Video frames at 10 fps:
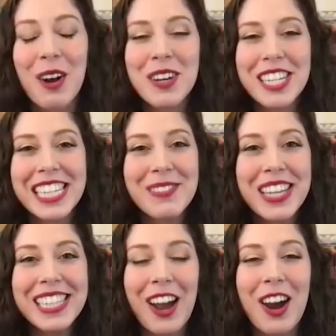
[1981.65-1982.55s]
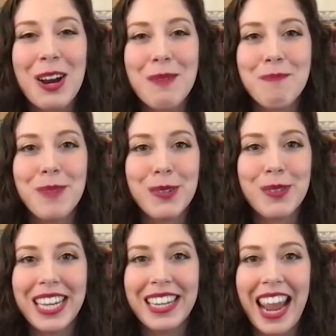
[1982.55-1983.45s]
so our participants are
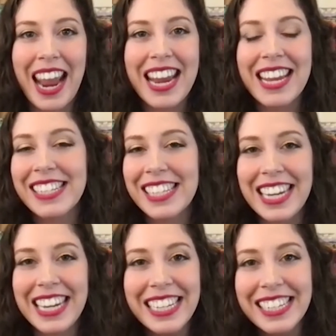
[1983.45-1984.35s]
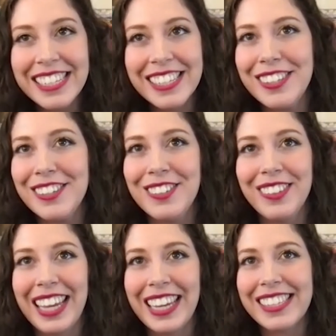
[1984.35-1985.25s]
between 18
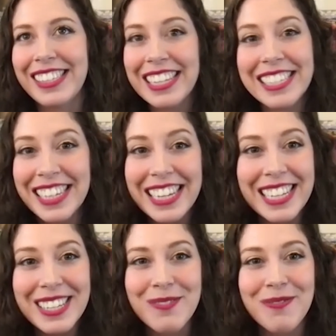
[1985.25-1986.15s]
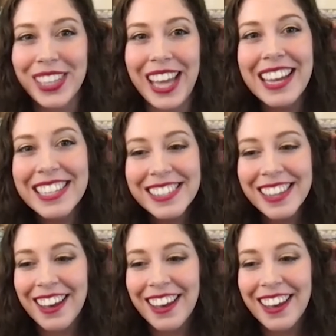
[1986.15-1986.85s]
to like 60 plus.